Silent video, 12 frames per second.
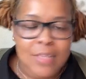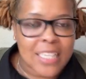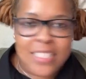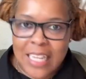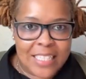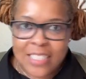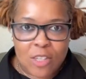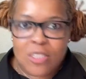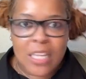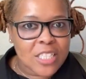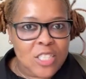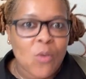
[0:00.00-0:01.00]
That's
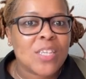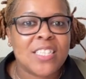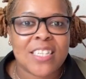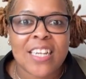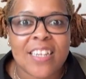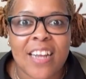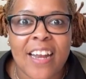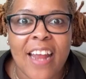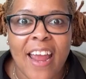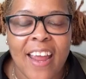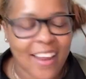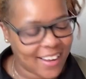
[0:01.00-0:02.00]
the question at the end of the
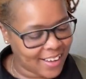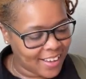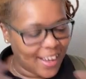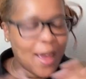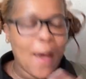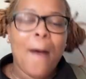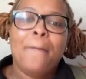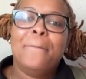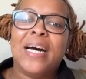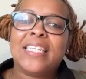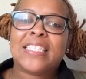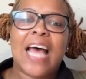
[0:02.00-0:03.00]
day.
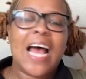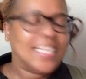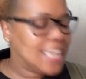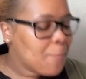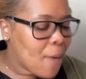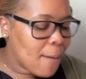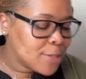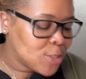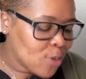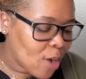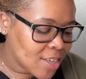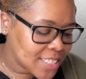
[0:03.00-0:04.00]
But I did
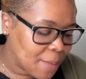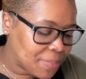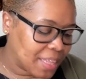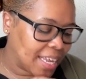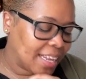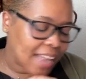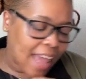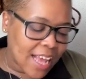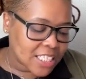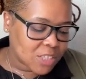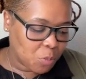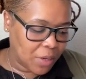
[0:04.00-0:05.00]
promise you all something
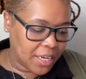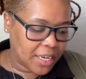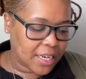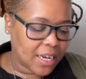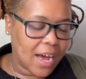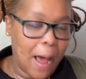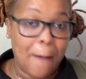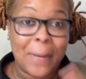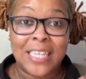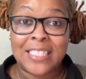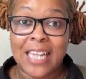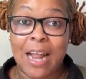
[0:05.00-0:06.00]
last week.
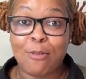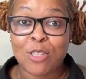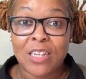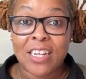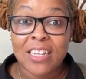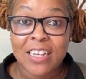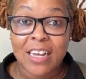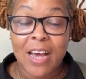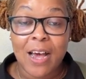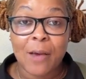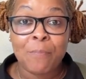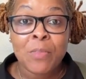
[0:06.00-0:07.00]
I said I was gonna look
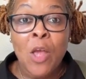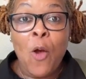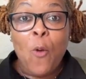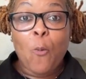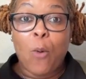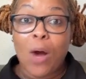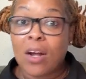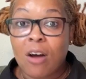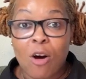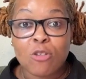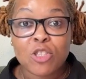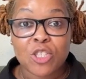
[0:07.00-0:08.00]
up what
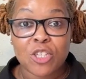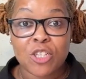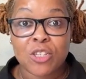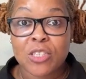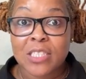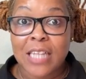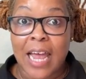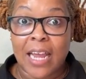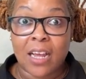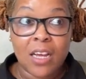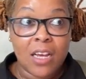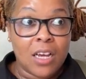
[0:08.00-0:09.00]
cultures
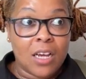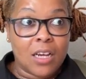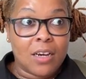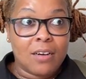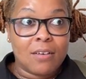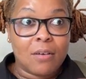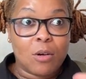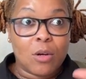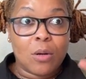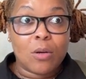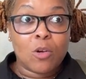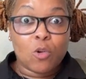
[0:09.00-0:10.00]
like
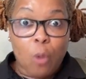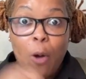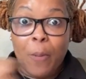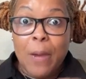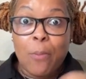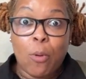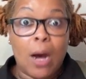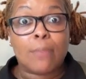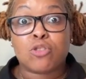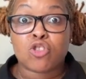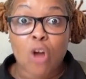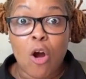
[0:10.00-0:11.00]
grow people
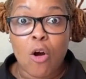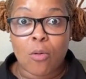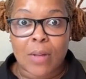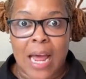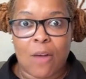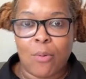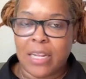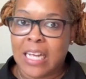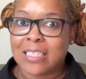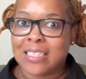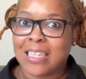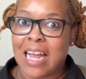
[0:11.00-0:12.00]
up strong, like where
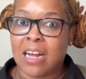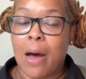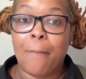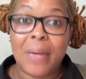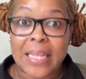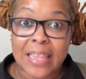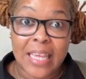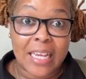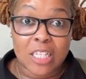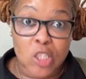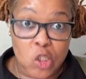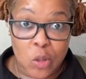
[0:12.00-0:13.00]
that's like a big
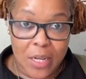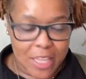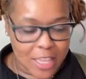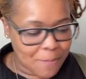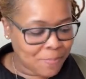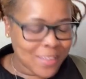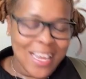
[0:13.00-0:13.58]
thing is strength.